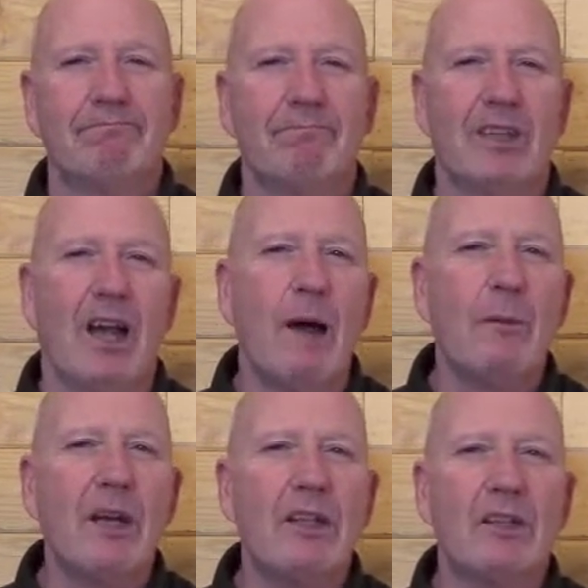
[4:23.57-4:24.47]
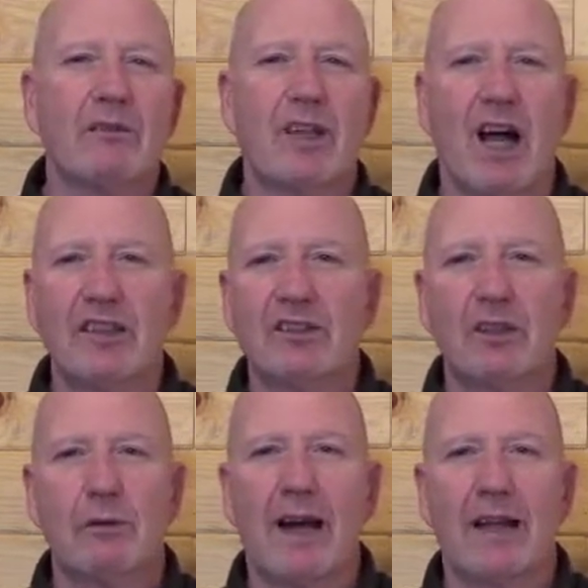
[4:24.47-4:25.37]
The combination of
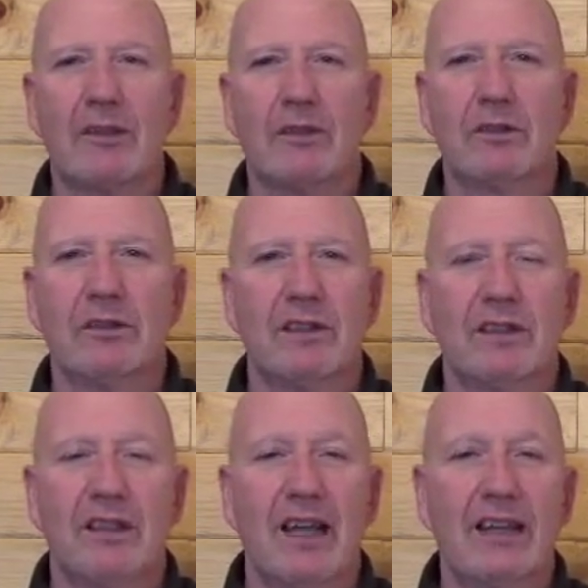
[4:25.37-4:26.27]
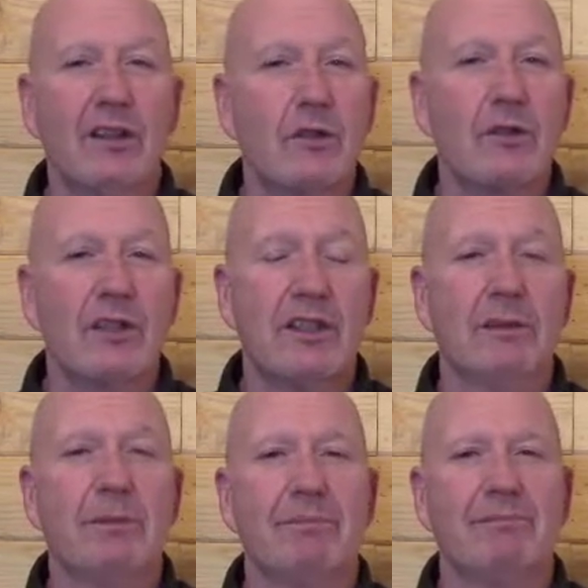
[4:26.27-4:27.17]
constant arousal and little
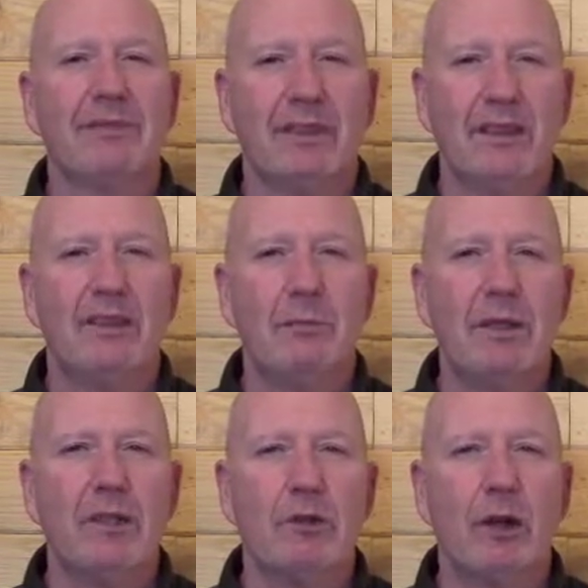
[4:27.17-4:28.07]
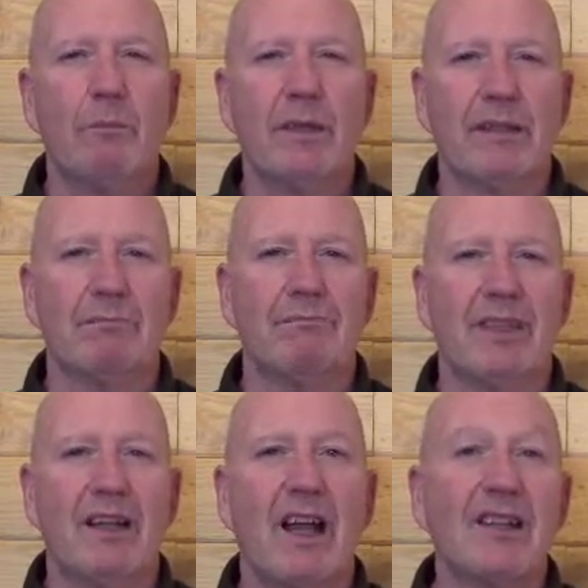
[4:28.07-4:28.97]
sleep leads to being grumpy
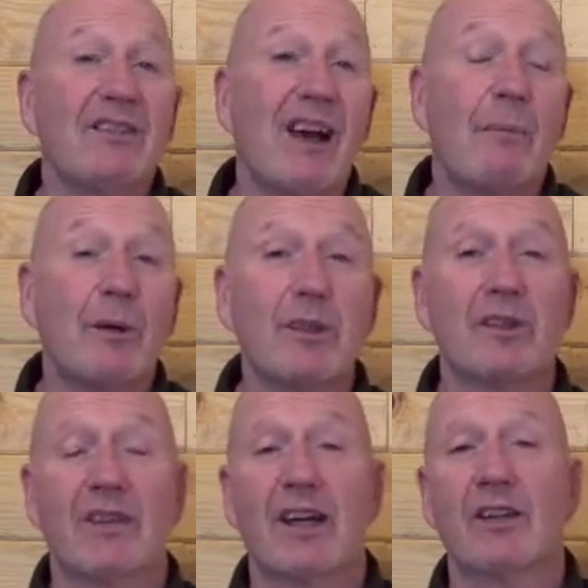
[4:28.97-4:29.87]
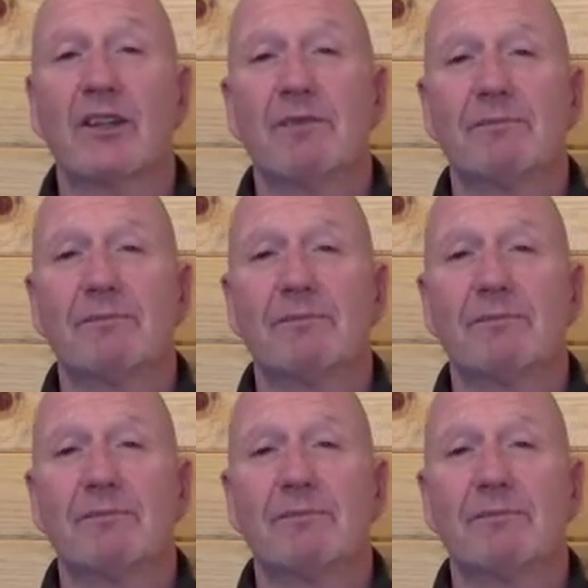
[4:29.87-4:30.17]
and lots of outbursts of anger.